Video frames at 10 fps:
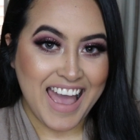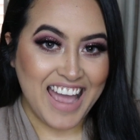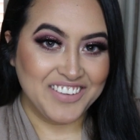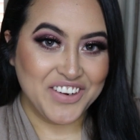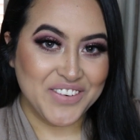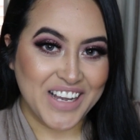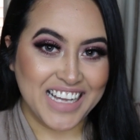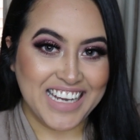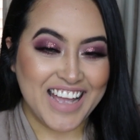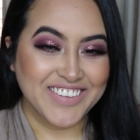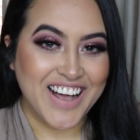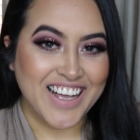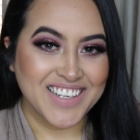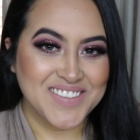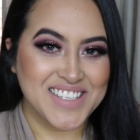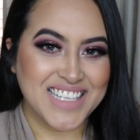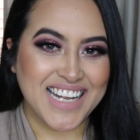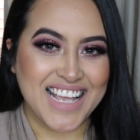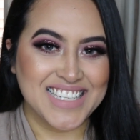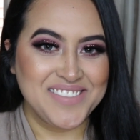Hi everyone, welcome to
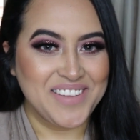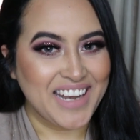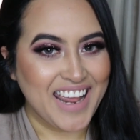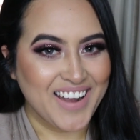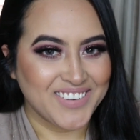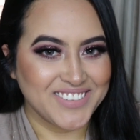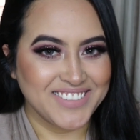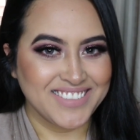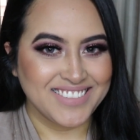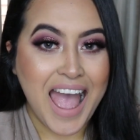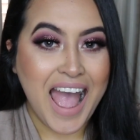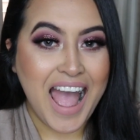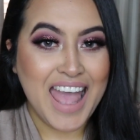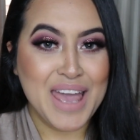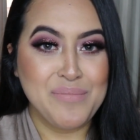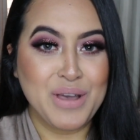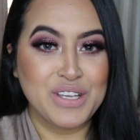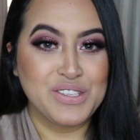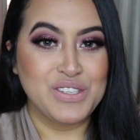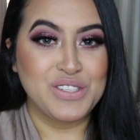today's video. I am
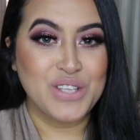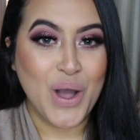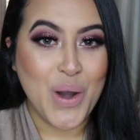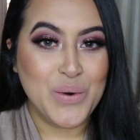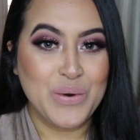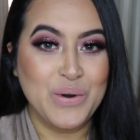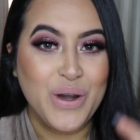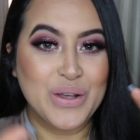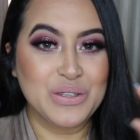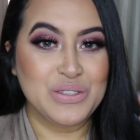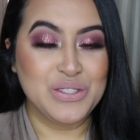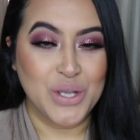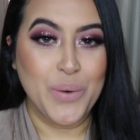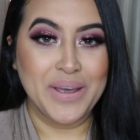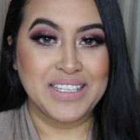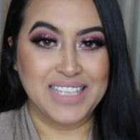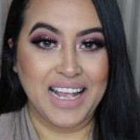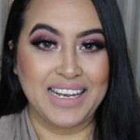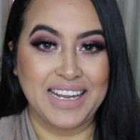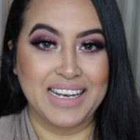so
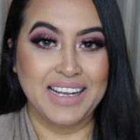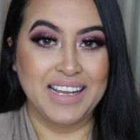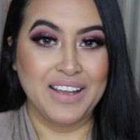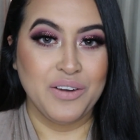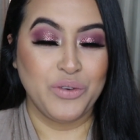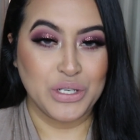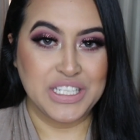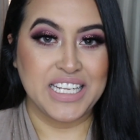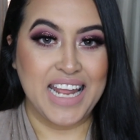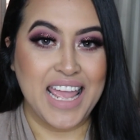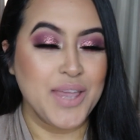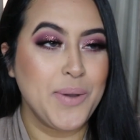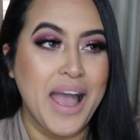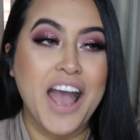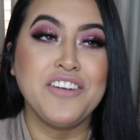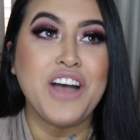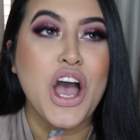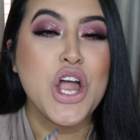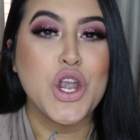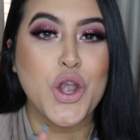excited for today. You have
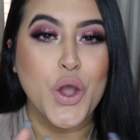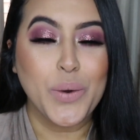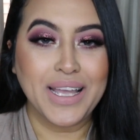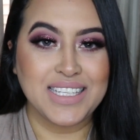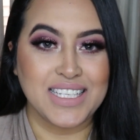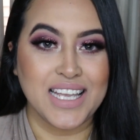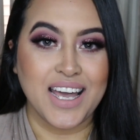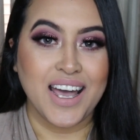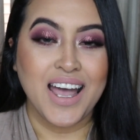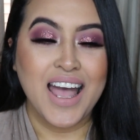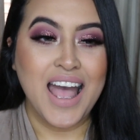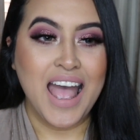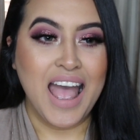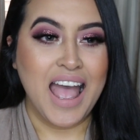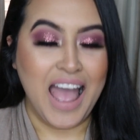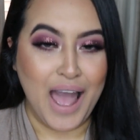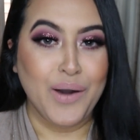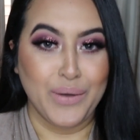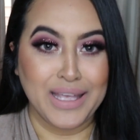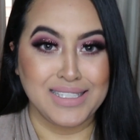no idea
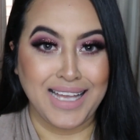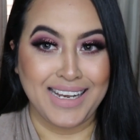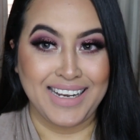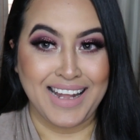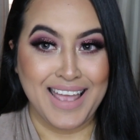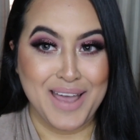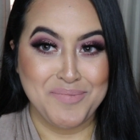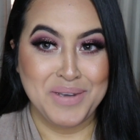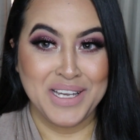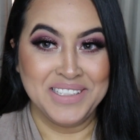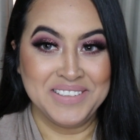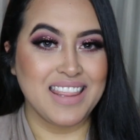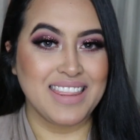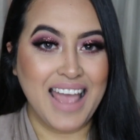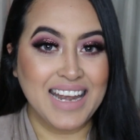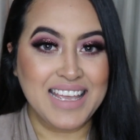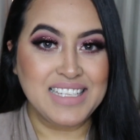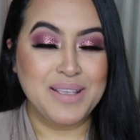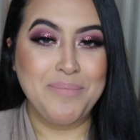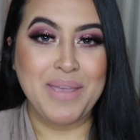how excited I am. That
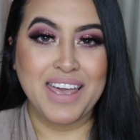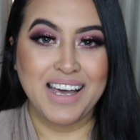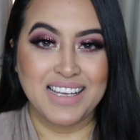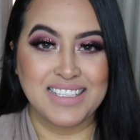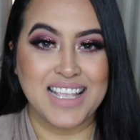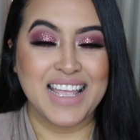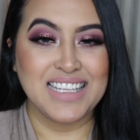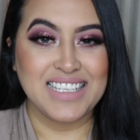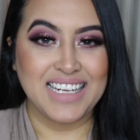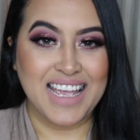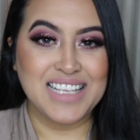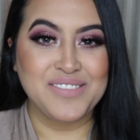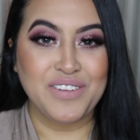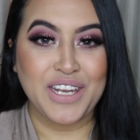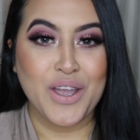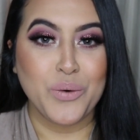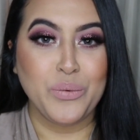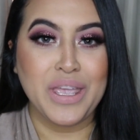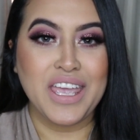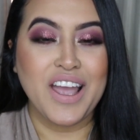is because in today's video
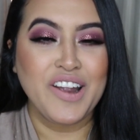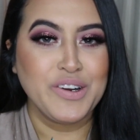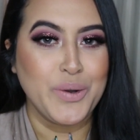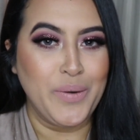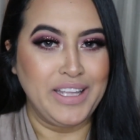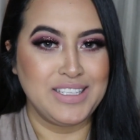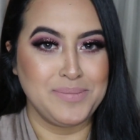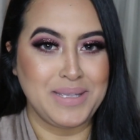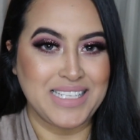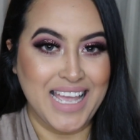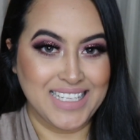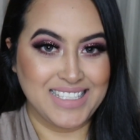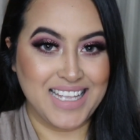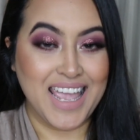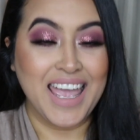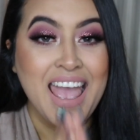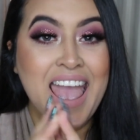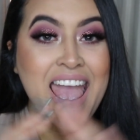we are going to be testing